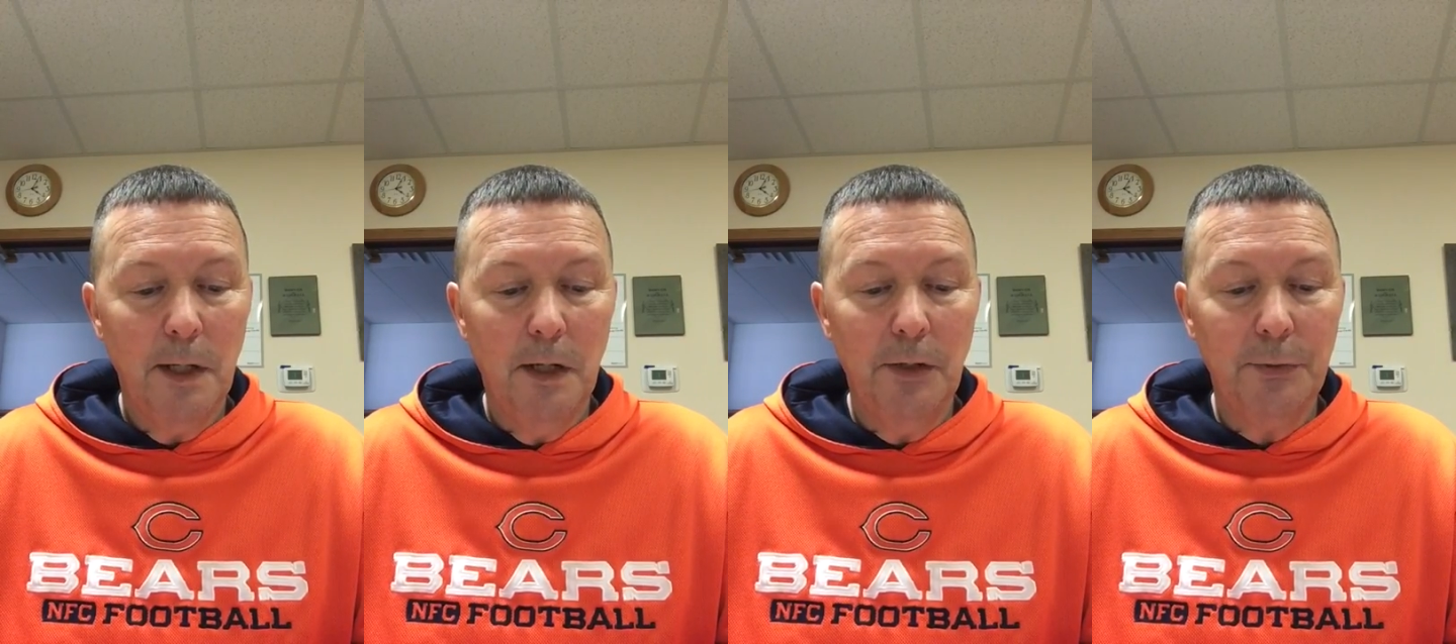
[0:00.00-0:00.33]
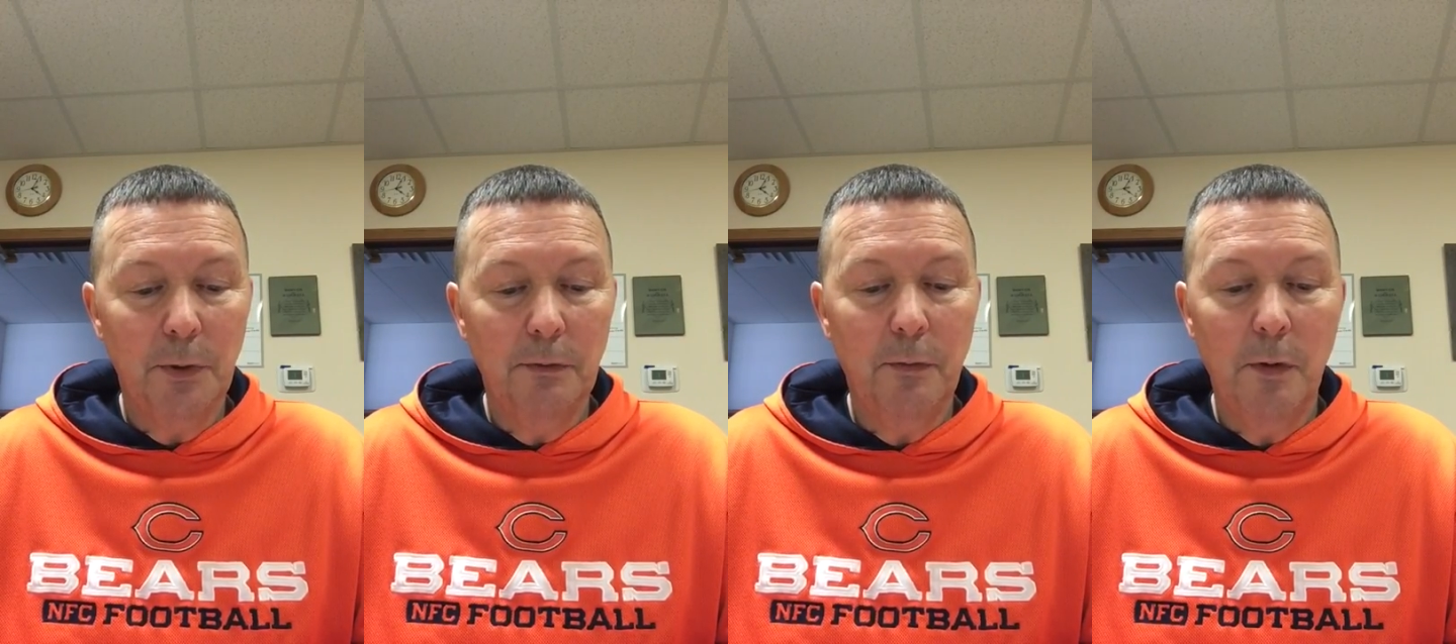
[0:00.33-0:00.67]

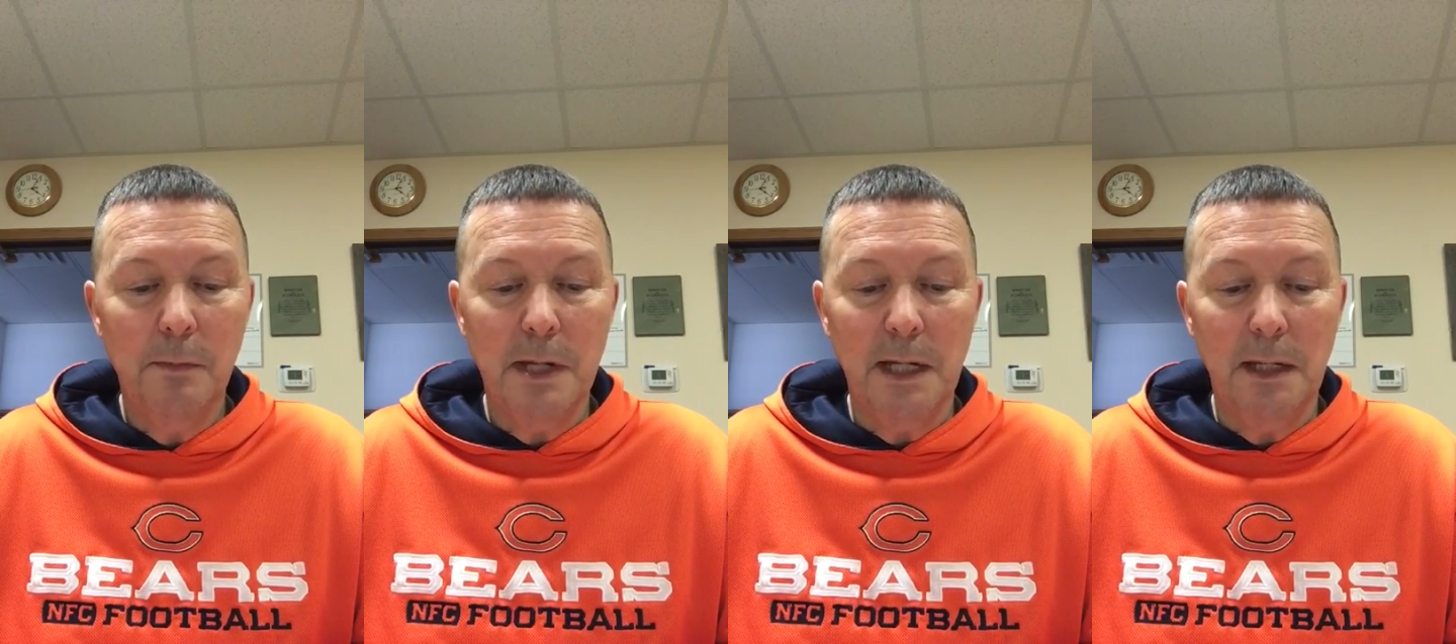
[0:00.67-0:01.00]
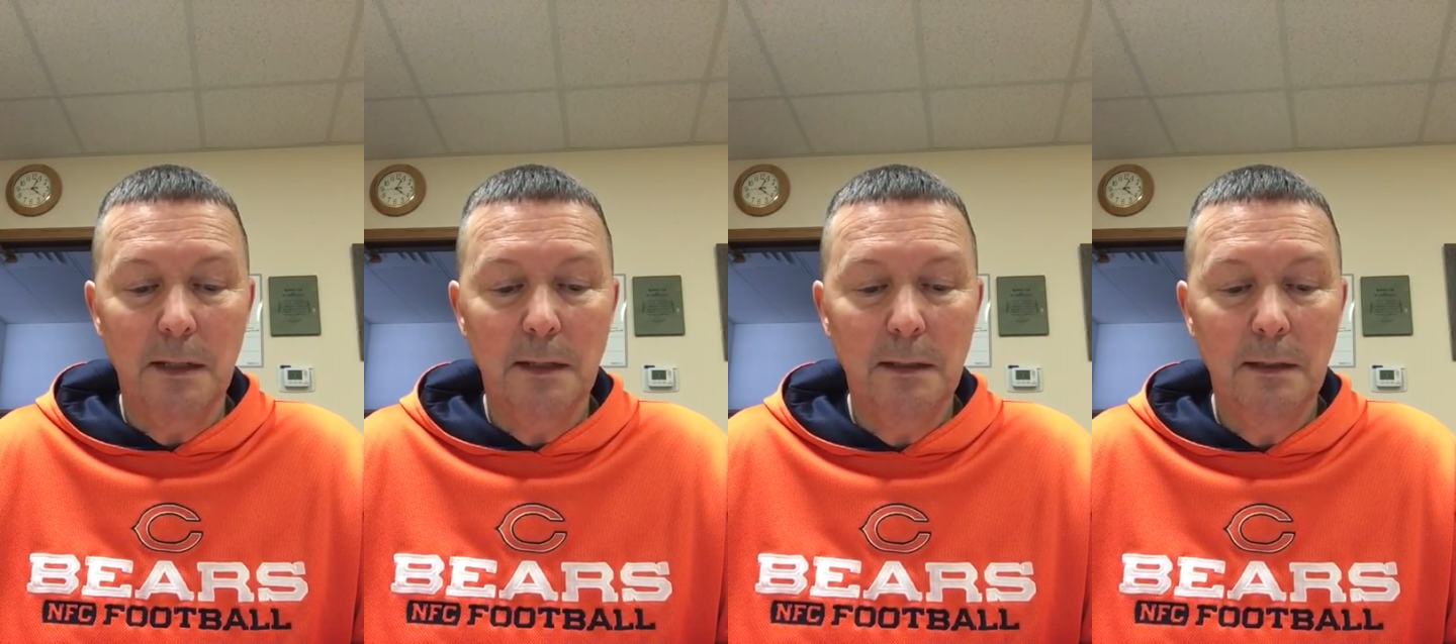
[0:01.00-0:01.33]
also for
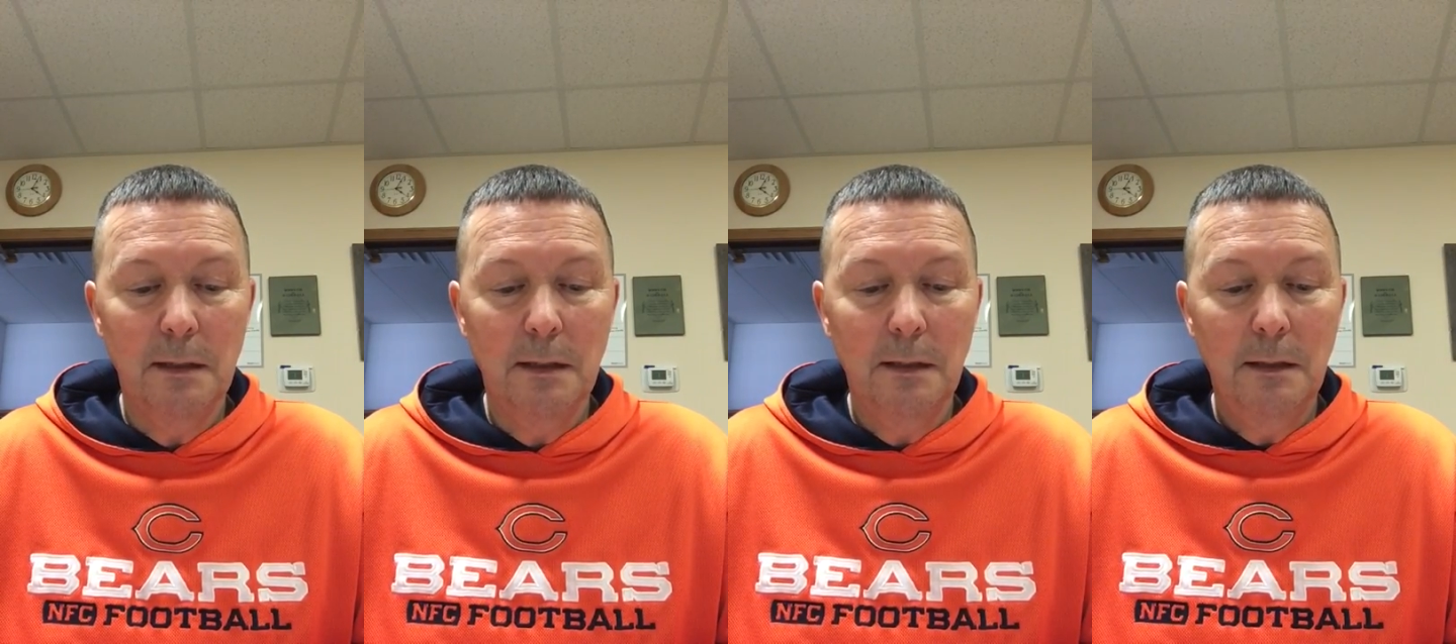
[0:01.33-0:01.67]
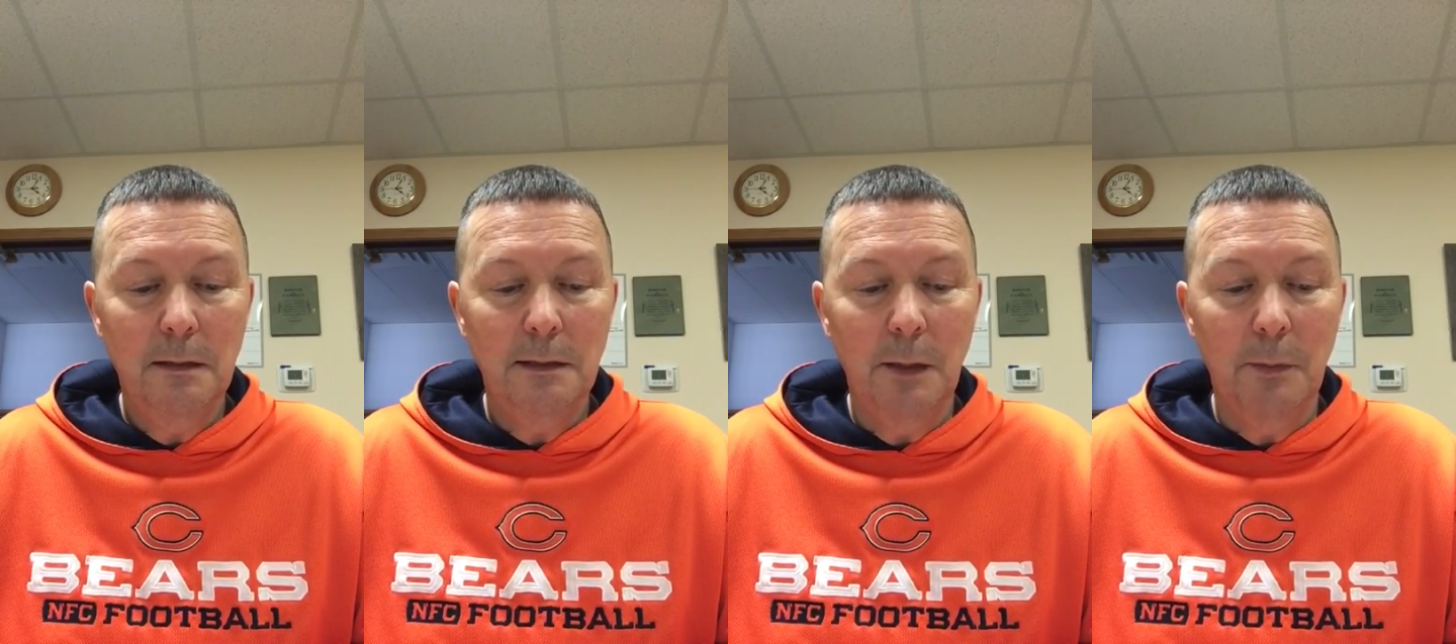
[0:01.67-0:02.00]
me,
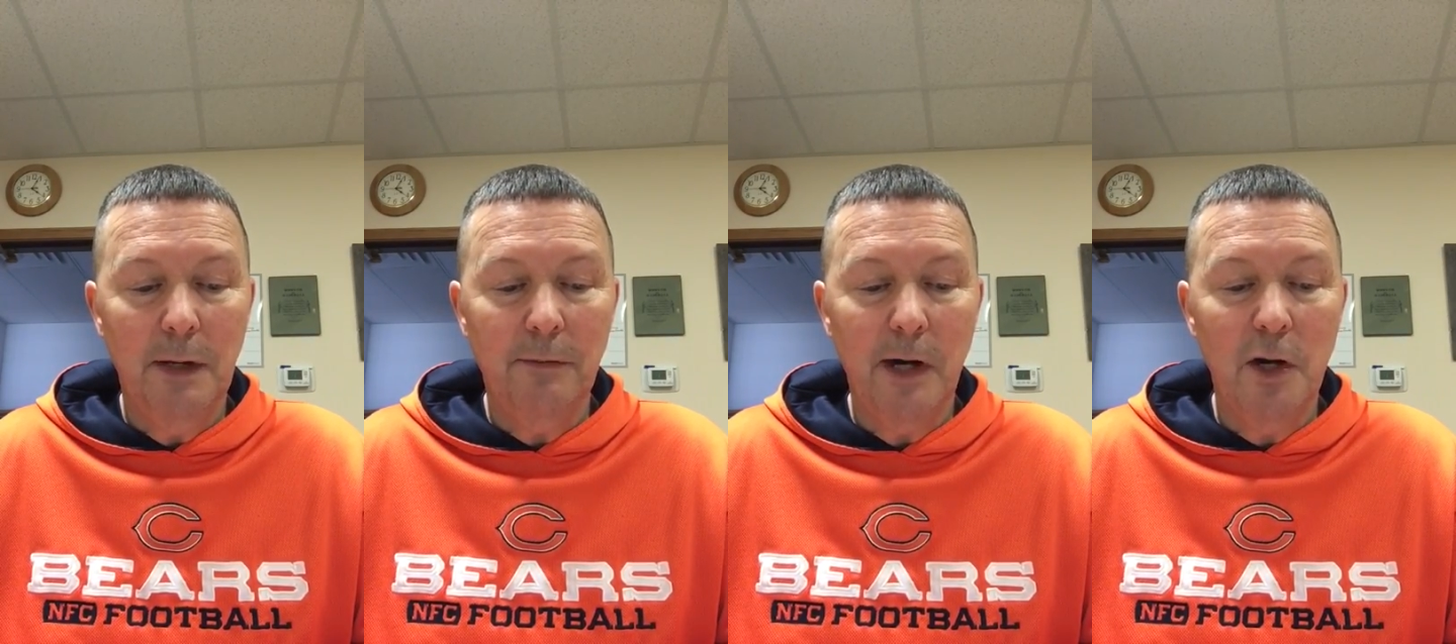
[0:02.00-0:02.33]
that whenever